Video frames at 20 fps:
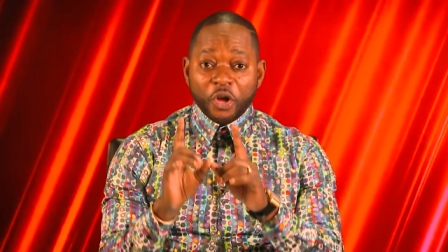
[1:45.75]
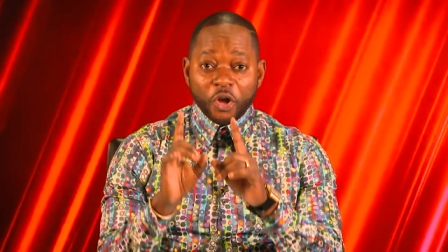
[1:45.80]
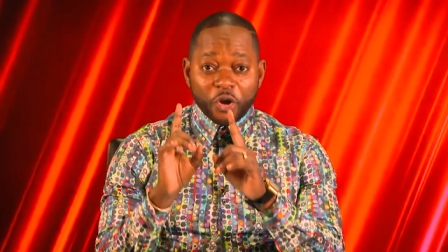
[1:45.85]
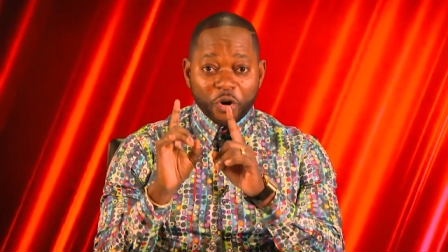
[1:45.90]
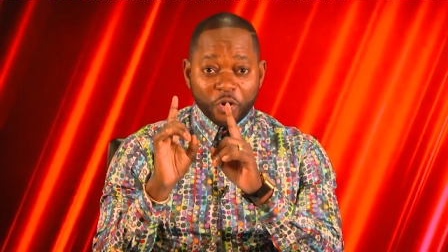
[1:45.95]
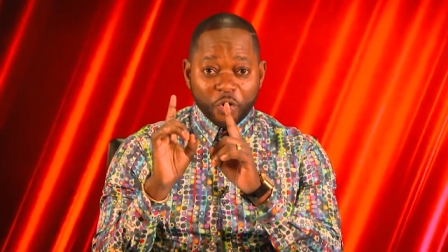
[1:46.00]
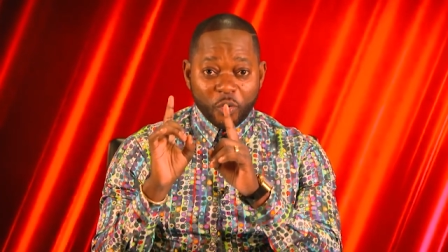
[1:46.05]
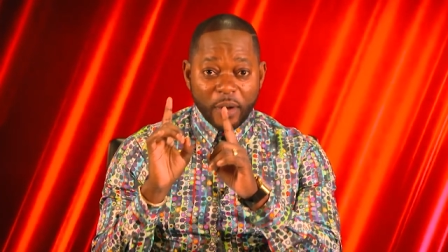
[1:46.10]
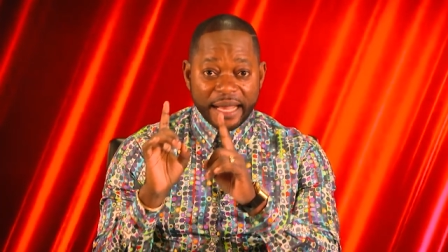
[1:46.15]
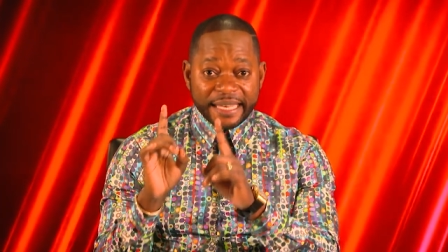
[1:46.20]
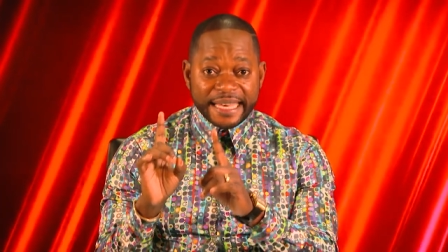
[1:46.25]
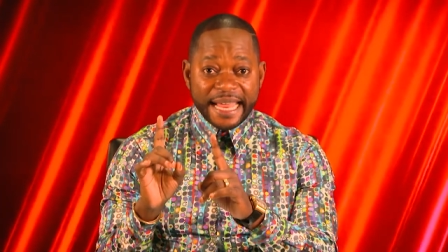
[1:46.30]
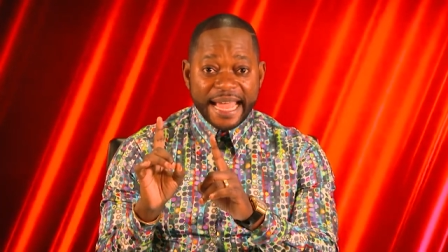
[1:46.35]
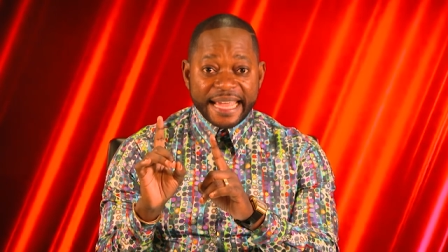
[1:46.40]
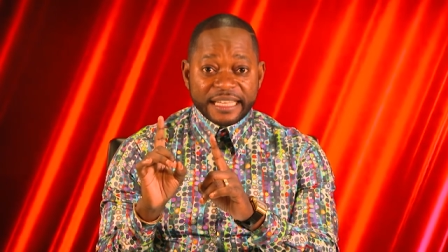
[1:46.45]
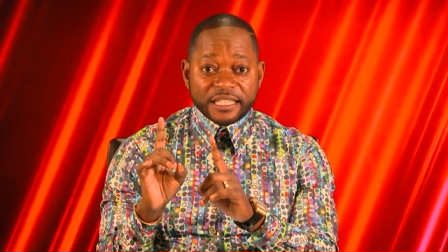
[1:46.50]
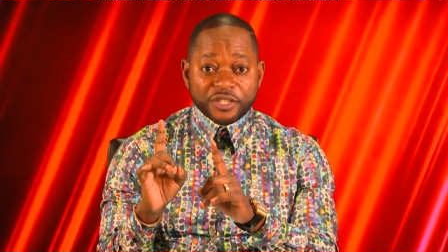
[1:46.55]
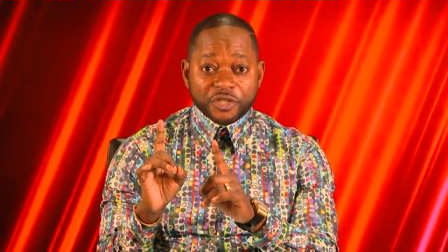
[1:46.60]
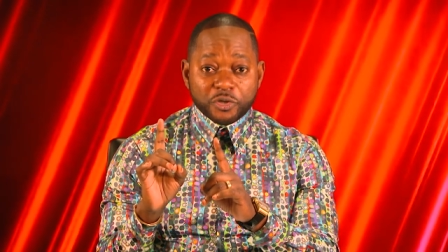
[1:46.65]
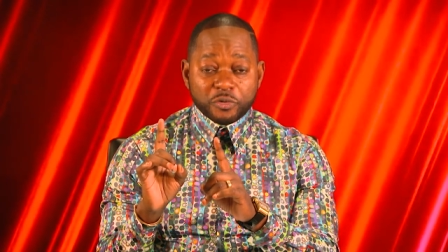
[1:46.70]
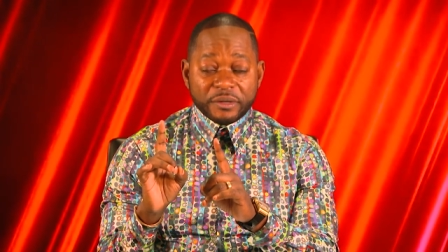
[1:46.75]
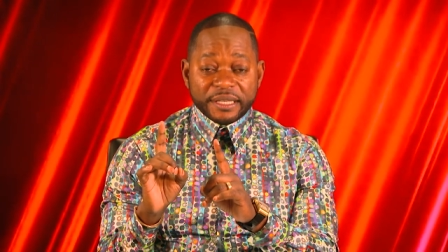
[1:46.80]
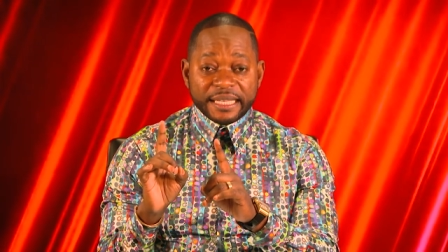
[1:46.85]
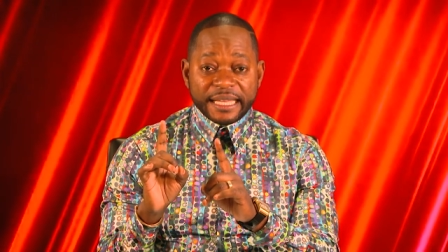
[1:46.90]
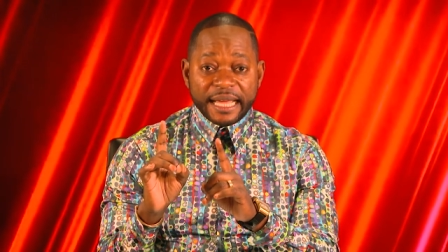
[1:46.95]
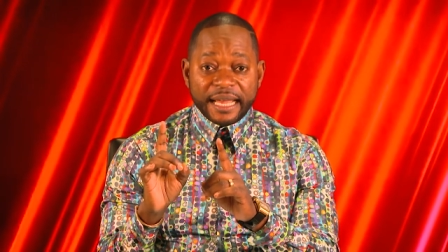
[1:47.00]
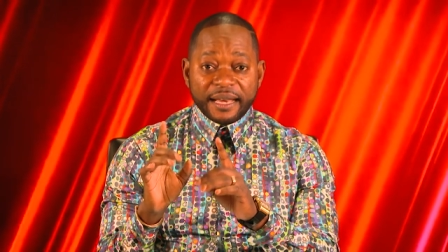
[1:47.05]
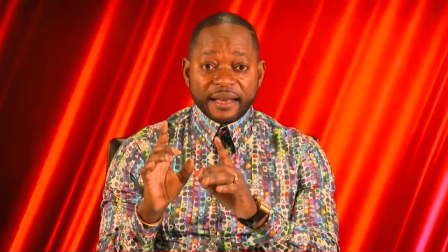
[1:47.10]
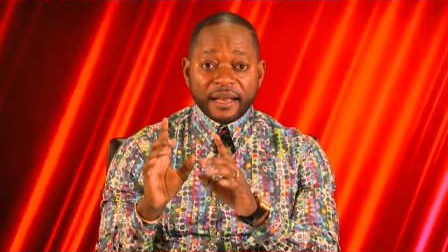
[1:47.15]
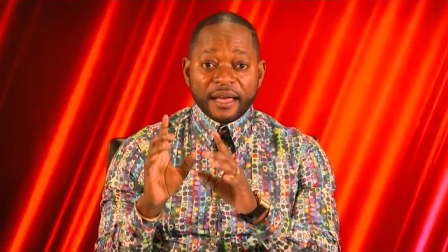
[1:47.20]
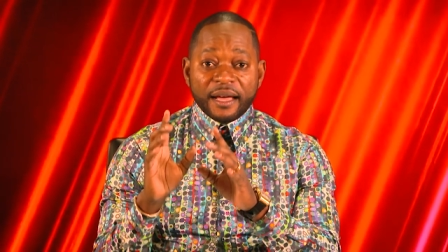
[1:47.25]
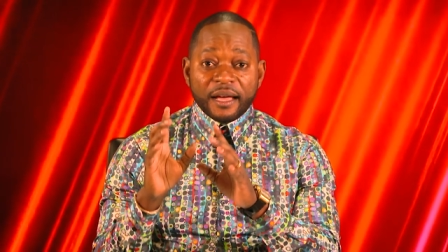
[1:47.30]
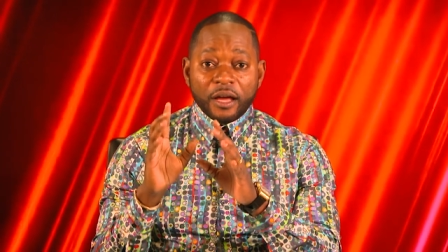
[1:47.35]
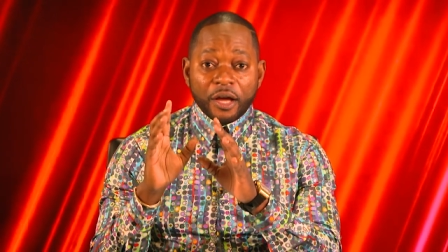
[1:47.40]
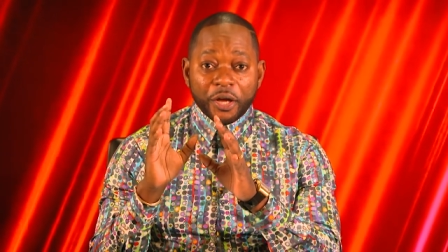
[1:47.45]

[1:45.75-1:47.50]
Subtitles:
Right there in Sweden,